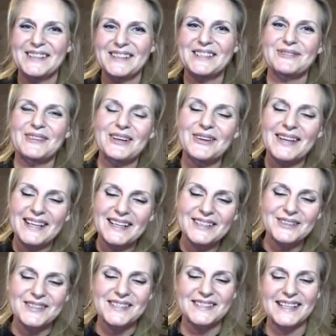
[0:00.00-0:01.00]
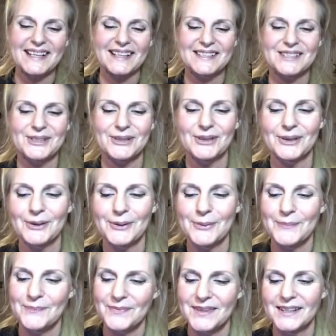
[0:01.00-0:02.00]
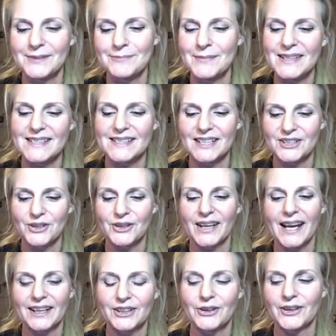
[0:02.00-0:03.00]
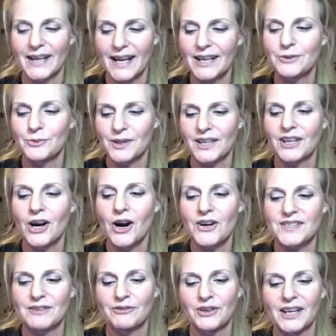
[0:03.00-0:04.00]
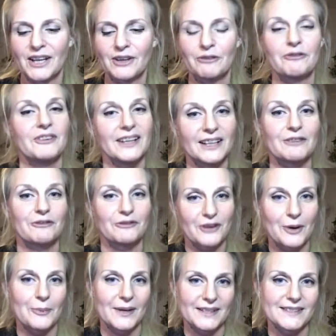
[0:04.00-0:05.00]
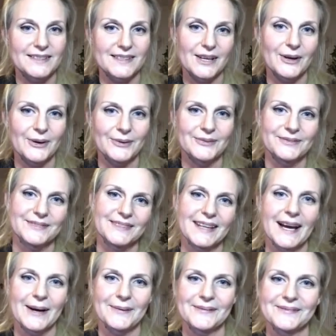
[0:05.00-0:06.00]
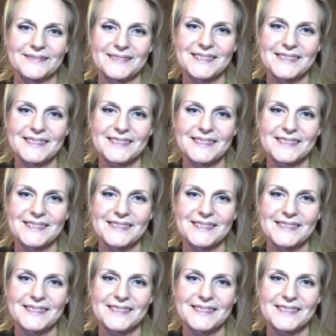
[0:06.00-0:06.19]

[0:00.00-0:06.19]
it's very interesting it means that you can connect with the cards if you get a feeling from it. So yeah.